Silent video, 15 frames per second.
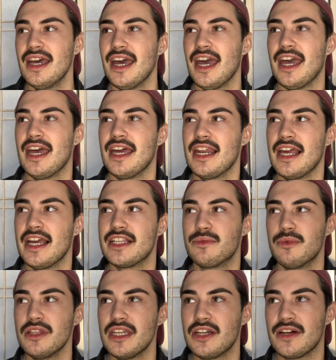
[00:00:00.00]
And it's
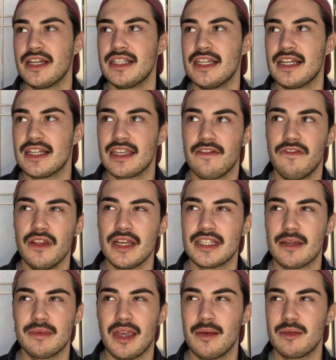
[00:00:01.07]
really crazy because I feel like
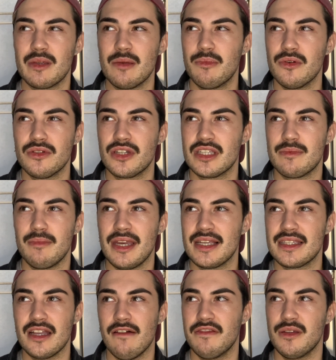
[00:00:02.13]
sometimes people just make
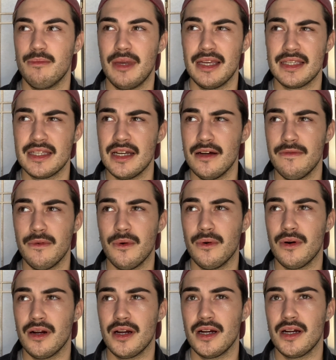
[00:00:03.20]
stuff to make stuff,
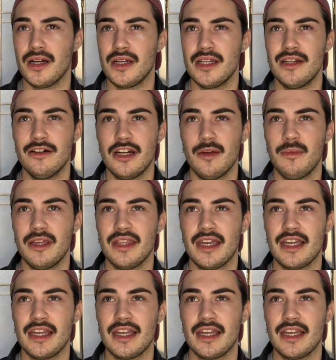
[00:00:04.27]
or, you know what I mean?